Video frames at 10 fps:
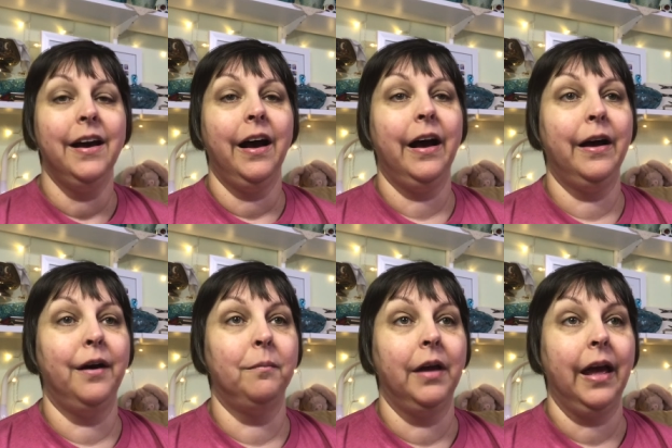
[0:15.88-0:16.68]

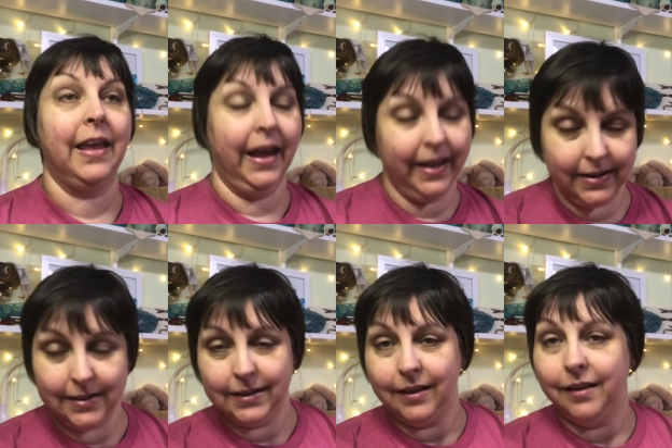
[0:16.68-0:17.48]
Um,
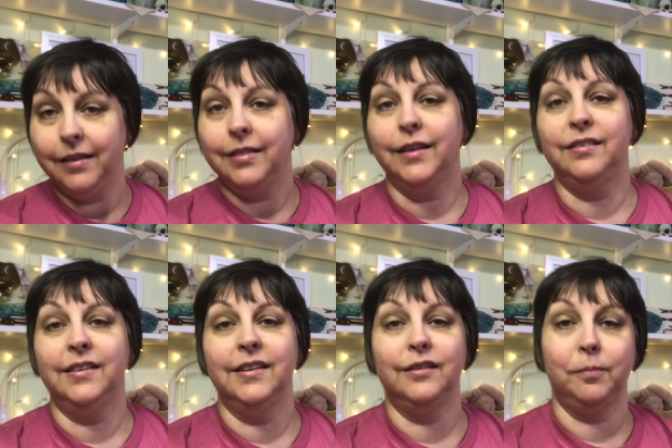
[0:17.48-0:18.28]
again, this
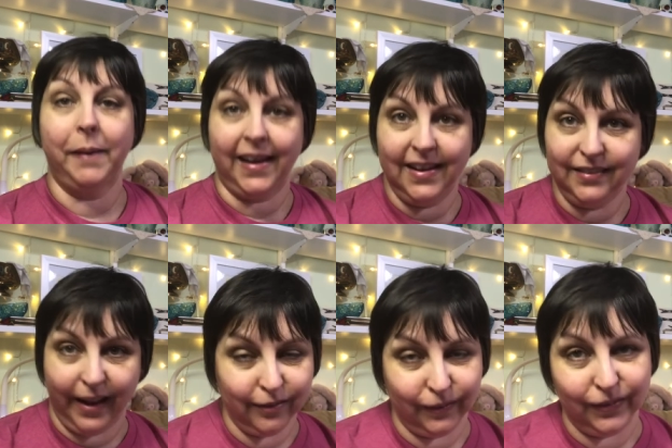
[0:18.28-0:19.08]
is Becky's
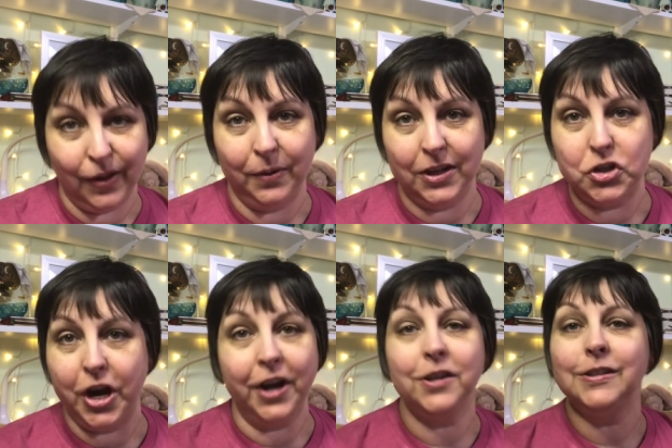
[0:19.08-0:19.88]
House of Sewing
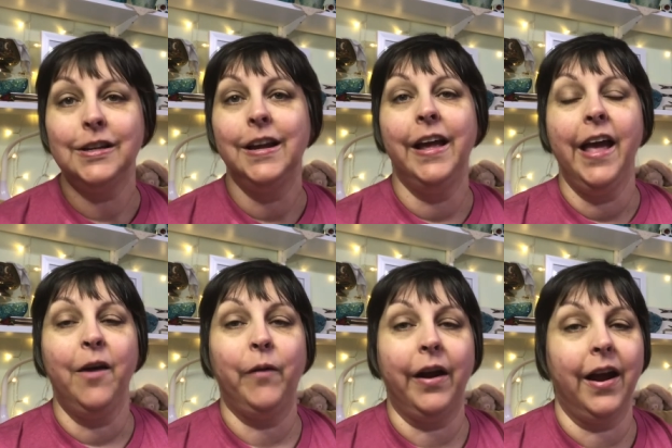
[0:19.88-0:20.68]
channel
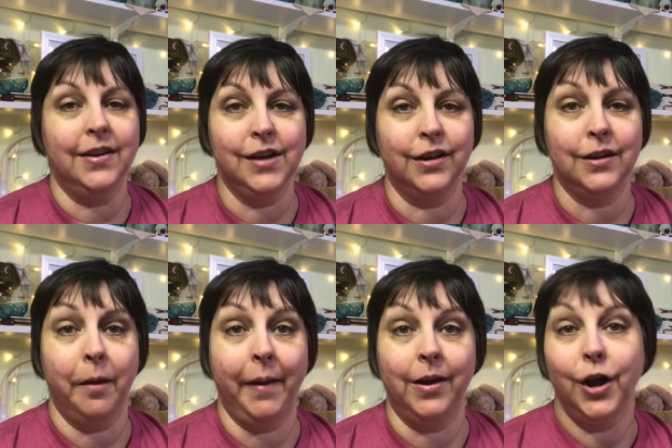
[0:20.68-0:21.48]
where I talk
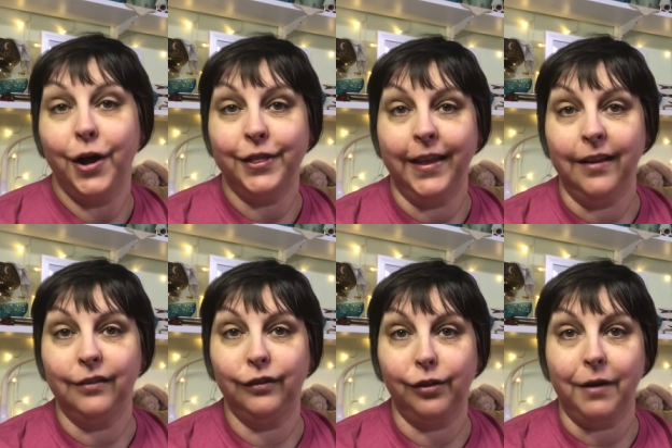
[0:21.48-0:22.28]
about all
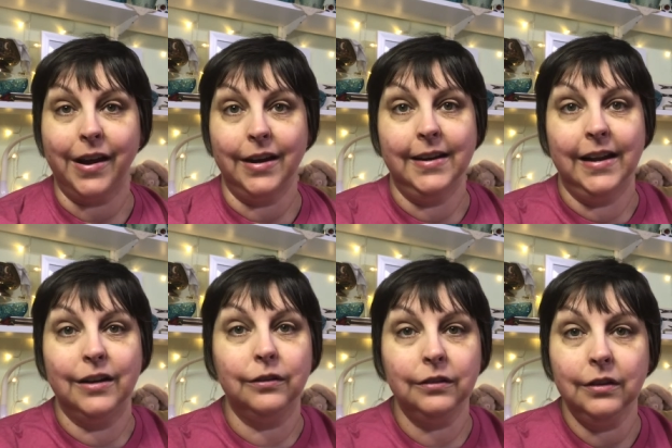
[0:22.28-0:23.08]
things thread and
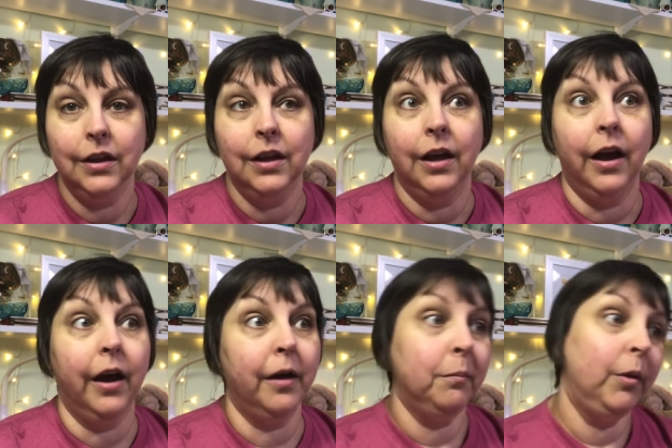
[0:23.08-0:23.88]
needle,
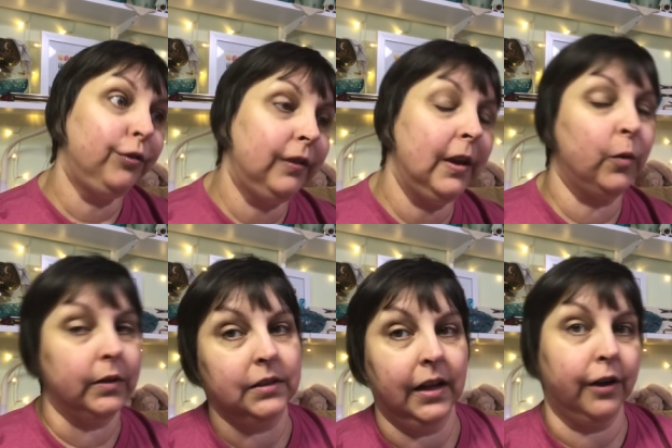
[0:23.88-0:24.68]
uh, mostly
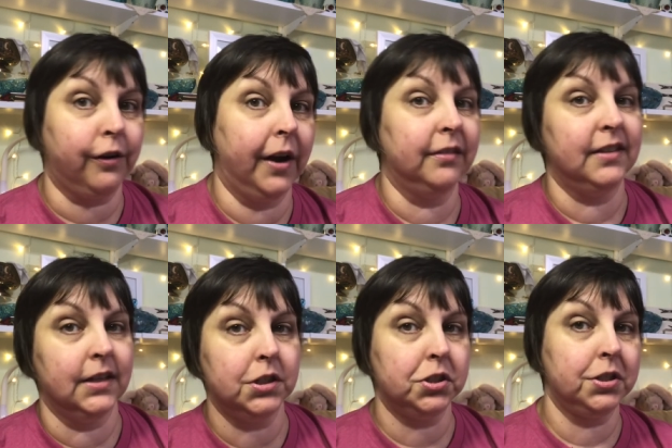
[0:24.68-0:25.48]
quilting and cross
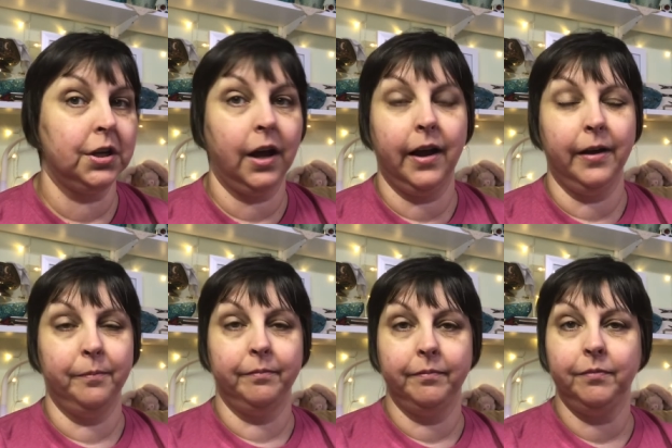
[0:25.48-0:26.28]
stitch.
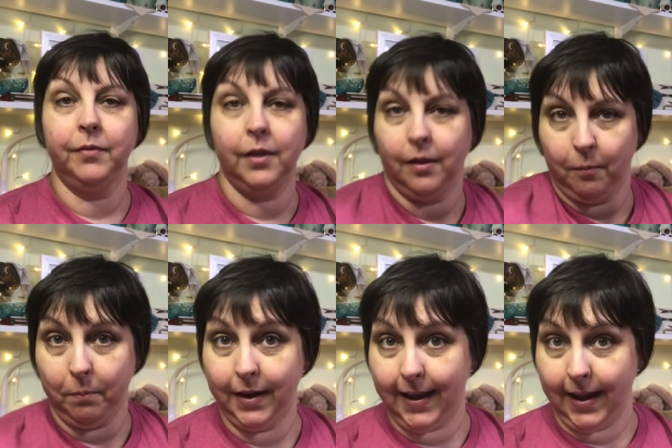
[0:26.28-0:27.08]
Um,
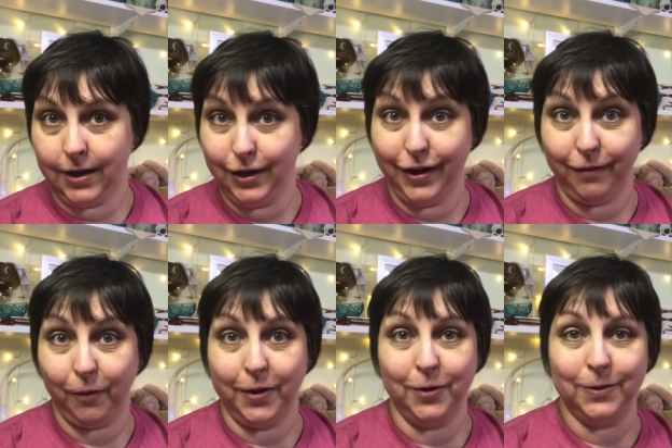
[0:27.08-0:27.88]
but again, you never
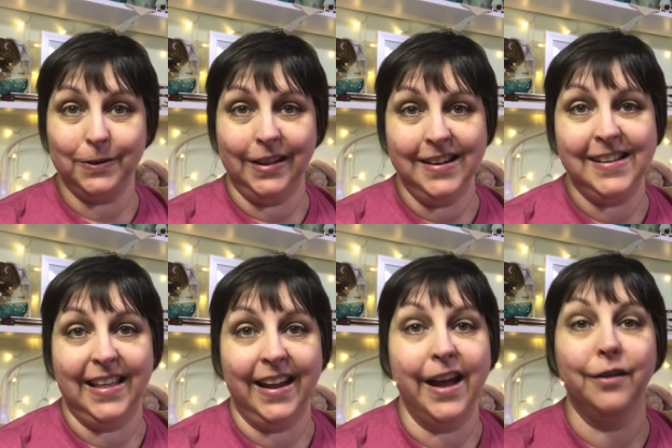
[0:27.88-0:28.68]
want to rule
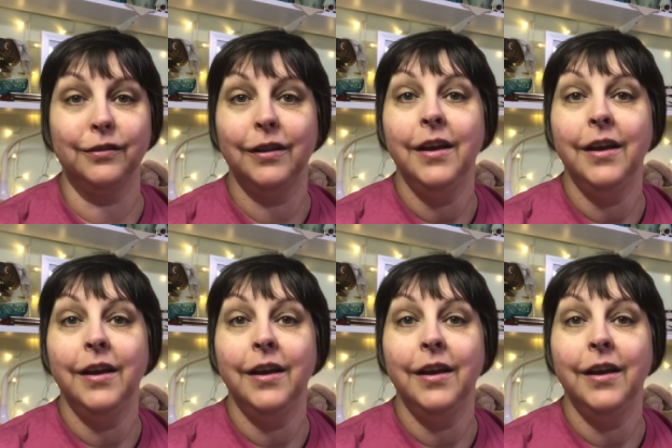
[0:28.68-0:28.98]
anything out